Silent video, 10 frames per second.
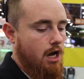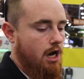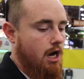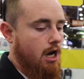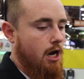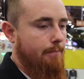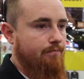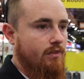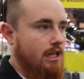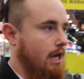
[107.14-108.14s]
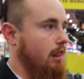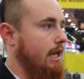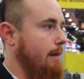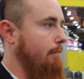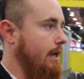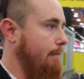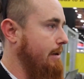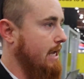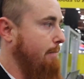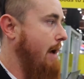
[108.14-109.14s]
a
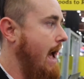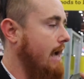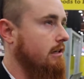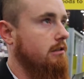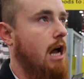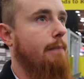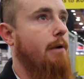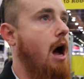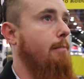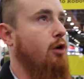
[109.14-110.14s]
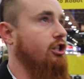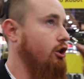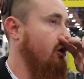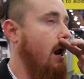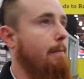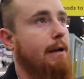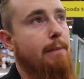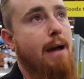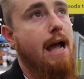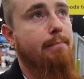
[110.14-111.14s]
pick and pack type operation, or not a pick
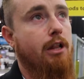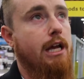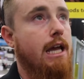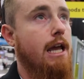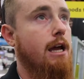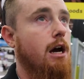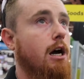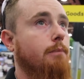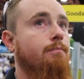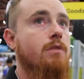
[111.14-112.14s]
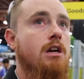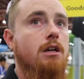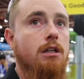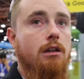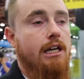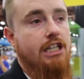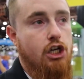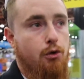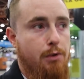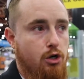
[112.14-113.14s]
and pack, but like a
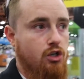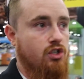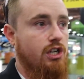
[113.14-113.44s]
distribution